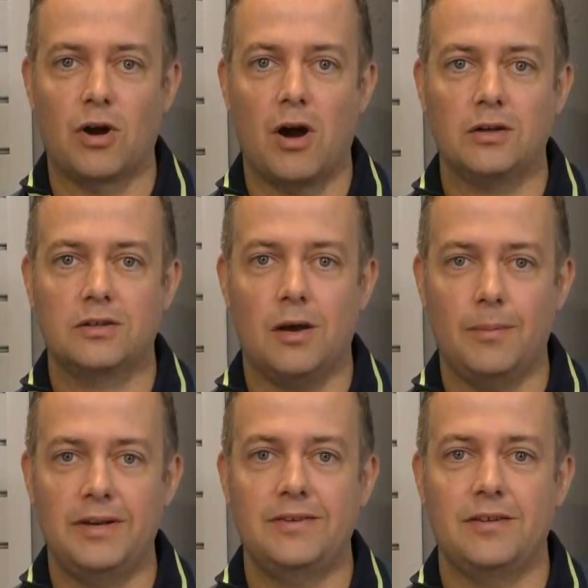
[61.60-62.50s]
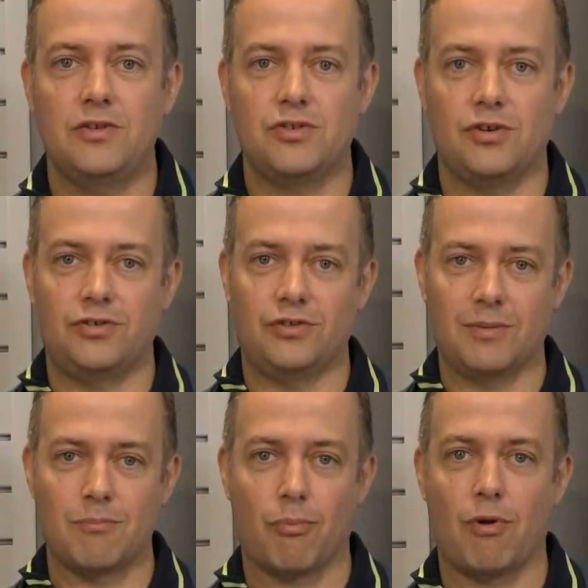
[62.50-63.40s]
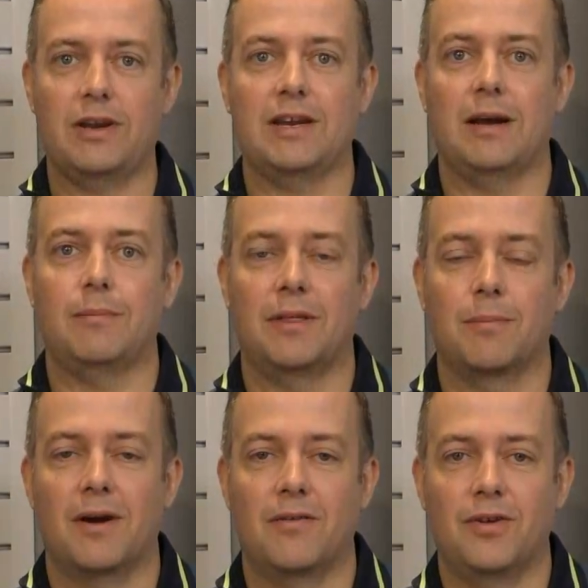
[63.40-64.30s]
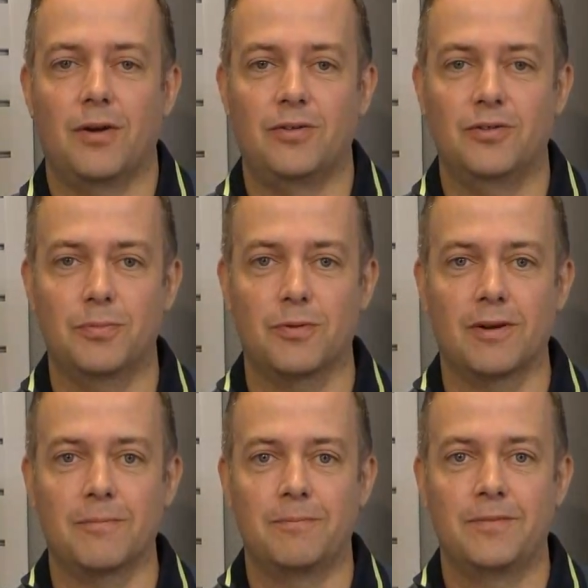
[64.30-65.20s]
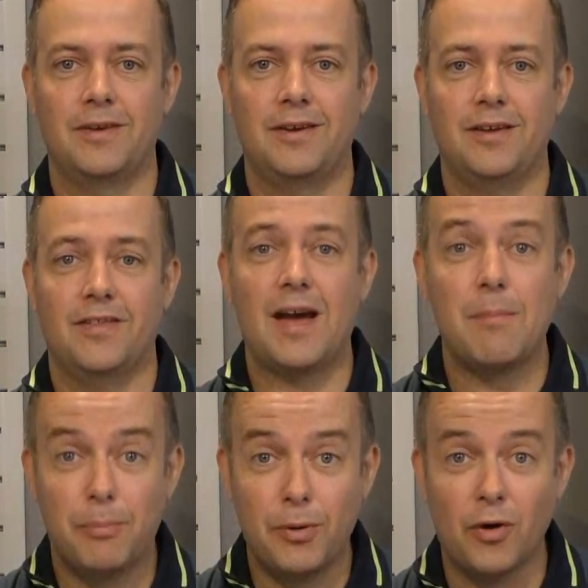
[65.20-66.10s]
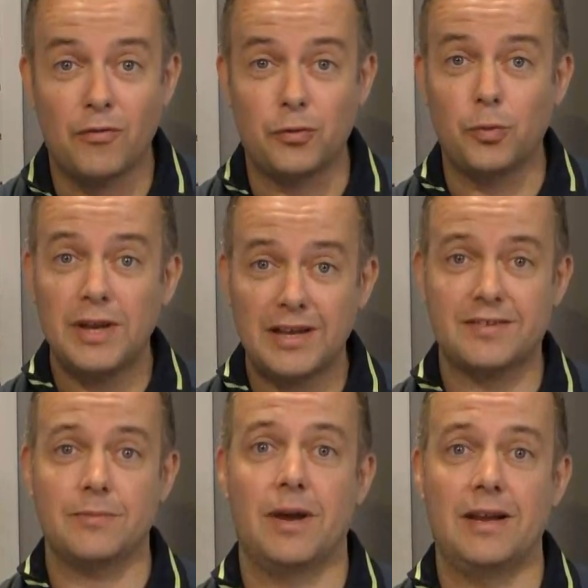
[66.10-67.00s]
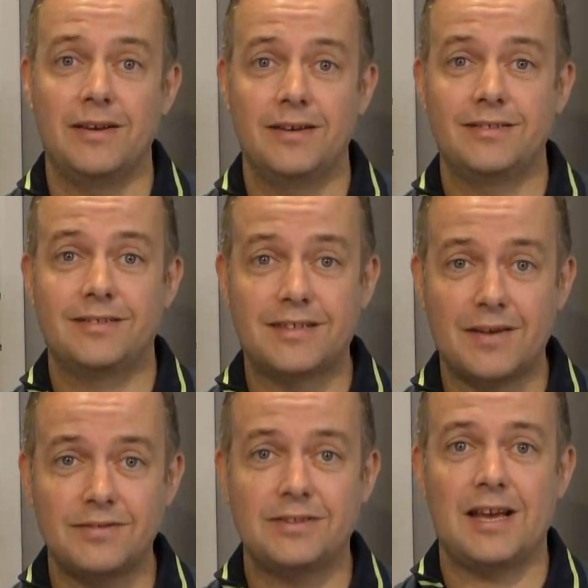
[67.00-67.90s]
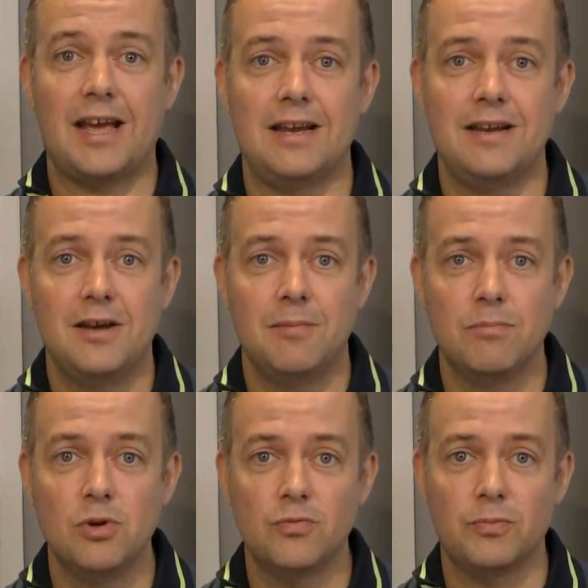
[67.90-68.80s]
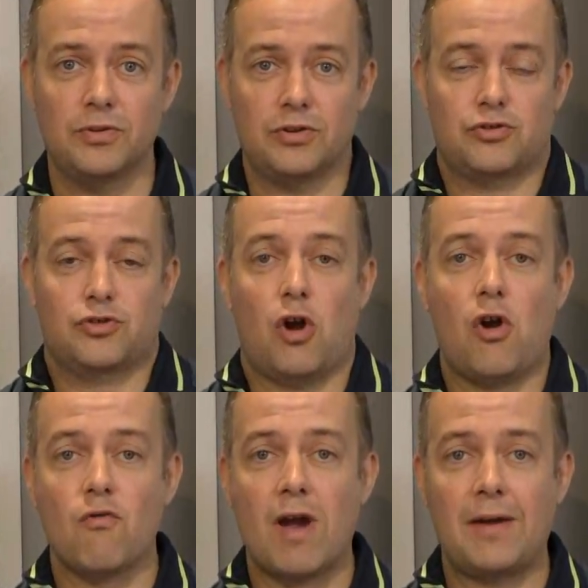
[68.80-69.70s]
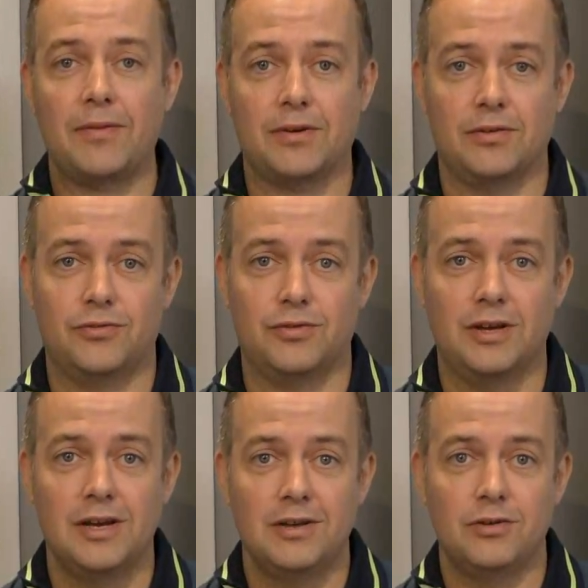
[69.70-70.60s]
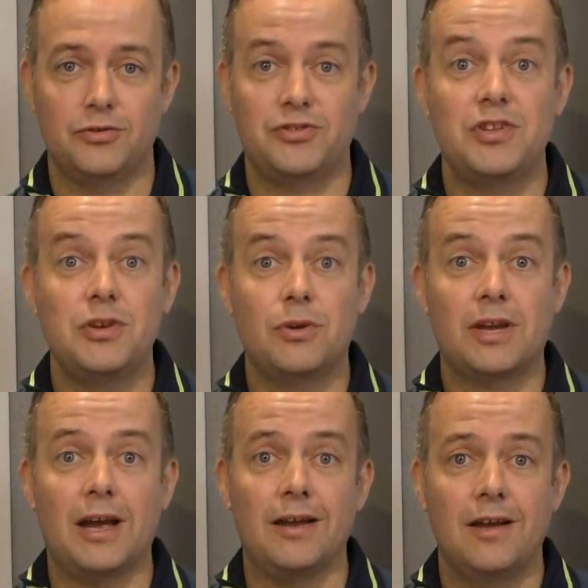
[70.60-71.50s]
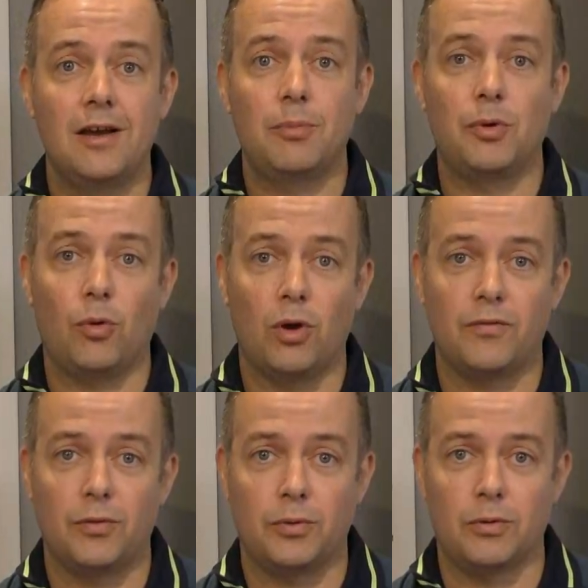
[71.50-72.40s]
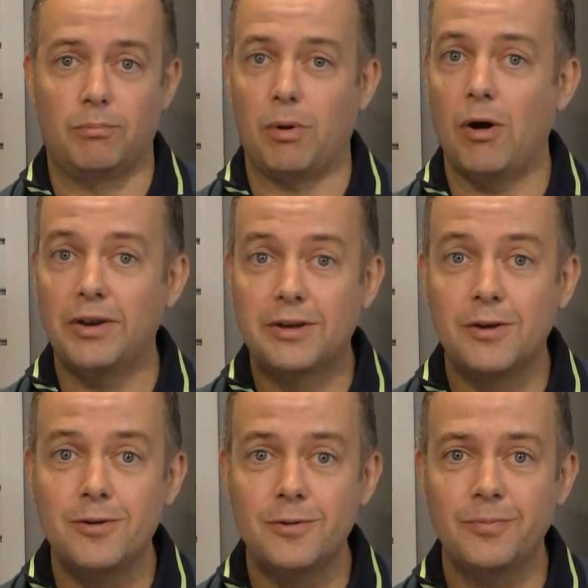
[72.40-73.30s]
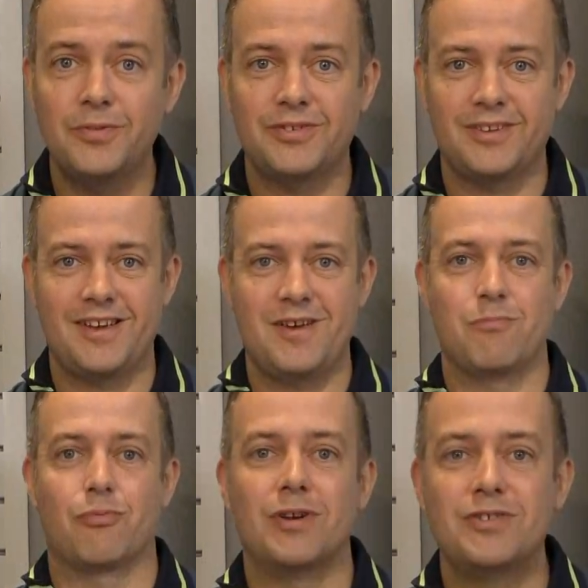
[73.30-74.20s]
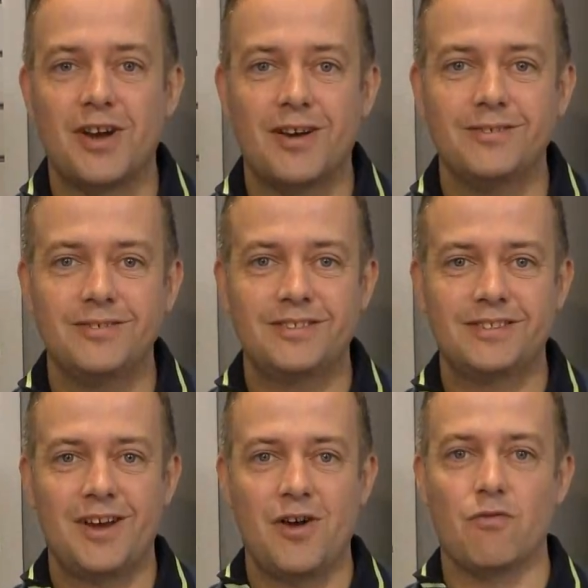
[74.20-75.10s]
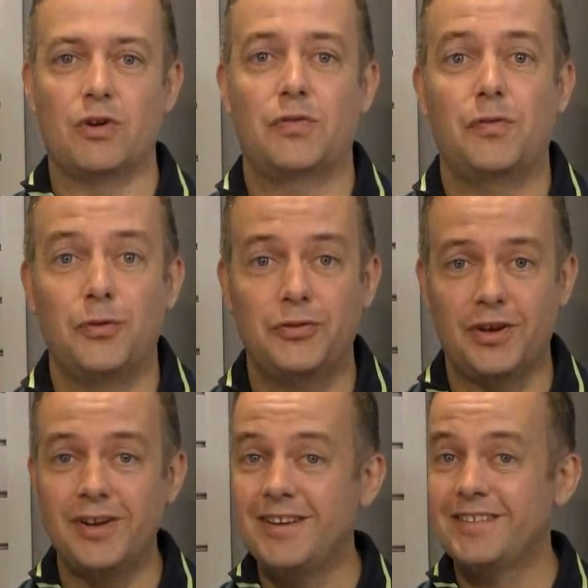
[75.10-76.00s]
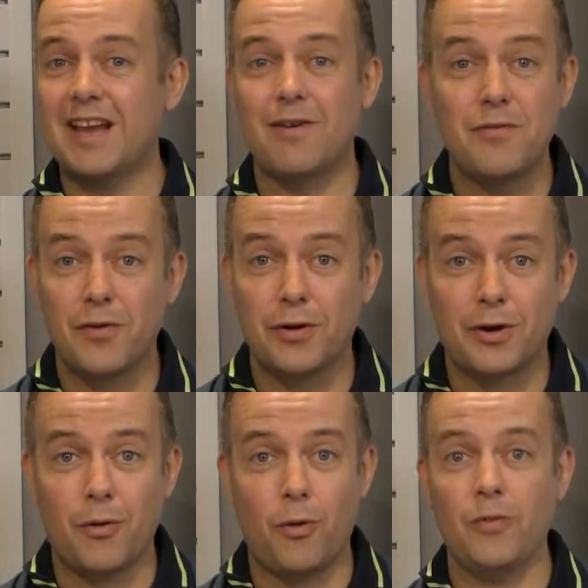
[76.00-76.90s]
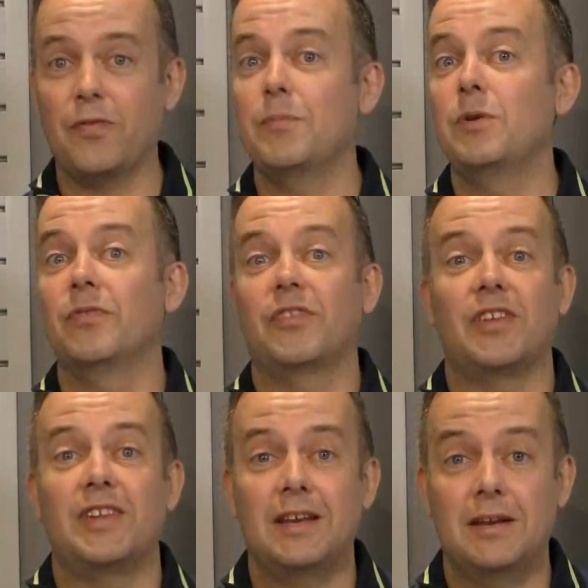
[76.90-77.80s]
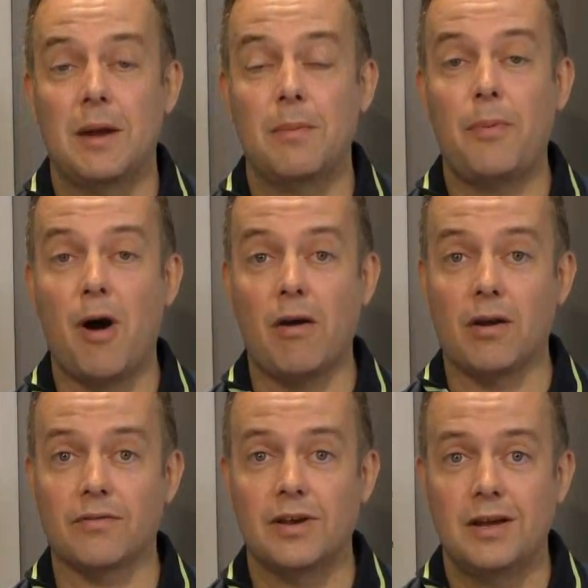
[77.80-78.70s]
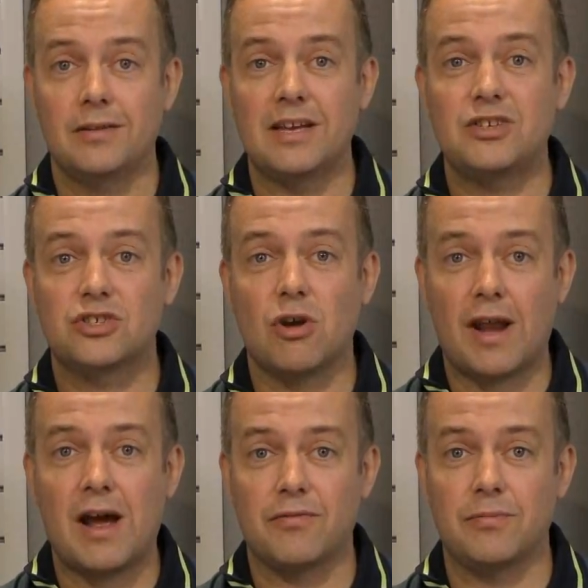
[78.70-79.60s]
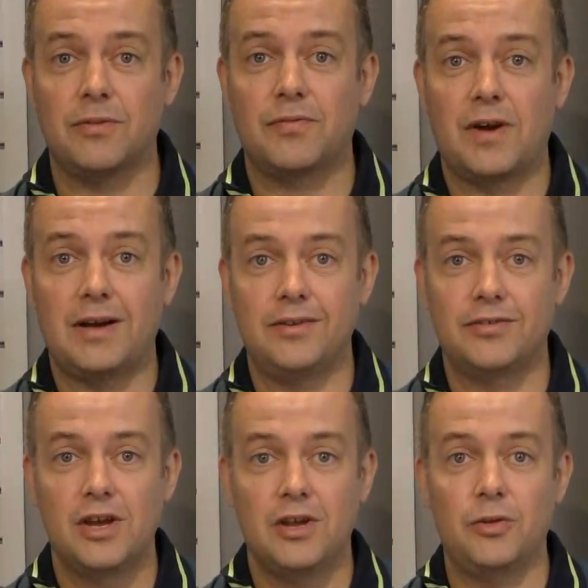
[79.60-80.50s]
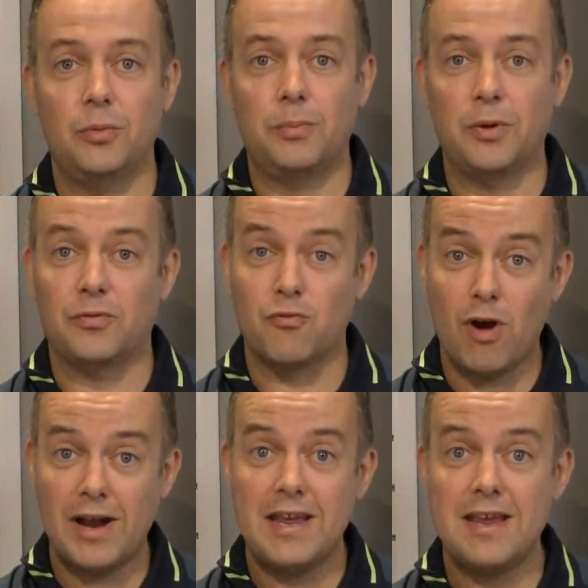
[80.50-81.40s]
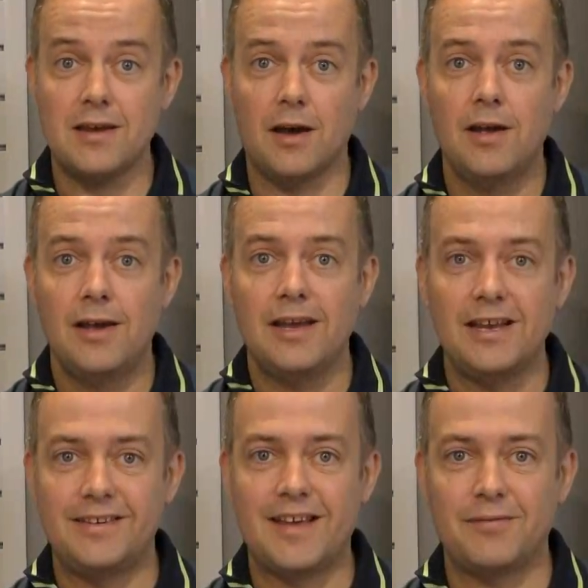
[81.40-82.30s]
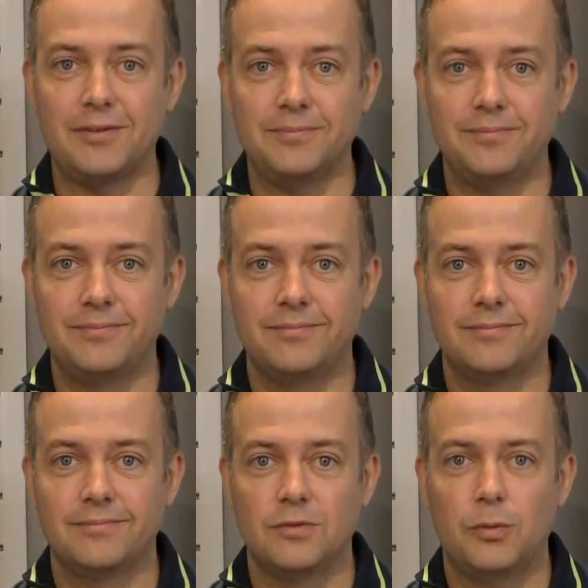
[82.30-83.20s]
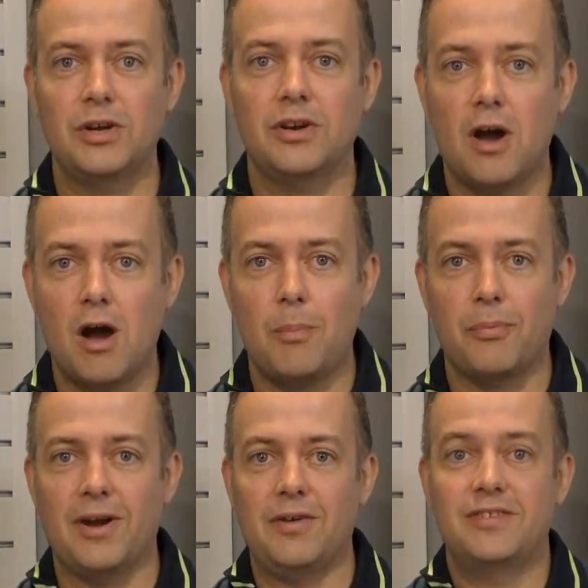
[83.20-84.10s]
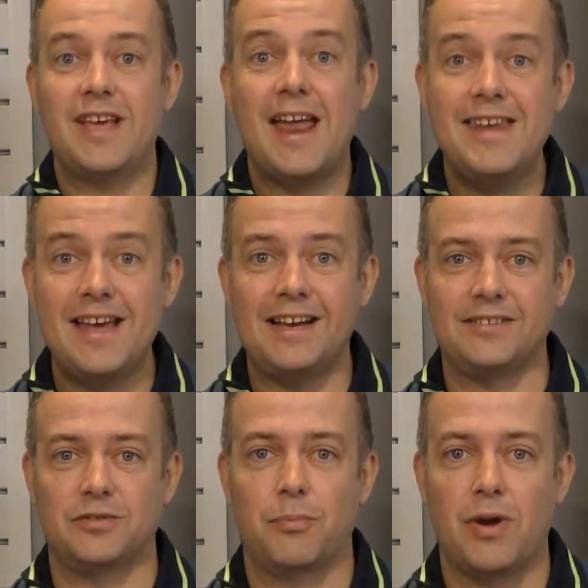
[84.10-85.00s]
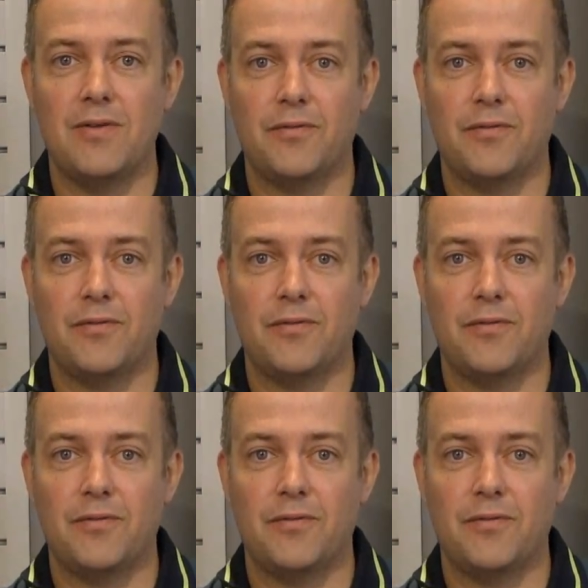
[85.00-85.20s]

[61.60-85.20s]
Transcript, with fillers: God coming into the churches and breaking out by the power of the Holy Spirit. That birthed, we estimate, seven to eight movements that shot around the country, not just in the UK, but all over the world. Barney Coombs, Bryn Jones, Roger Forster, Terry Virgo, all of the movements that they became part of, they shot out from the fires that were birthed right here in Devon. We're going to operate 10 days of prayer and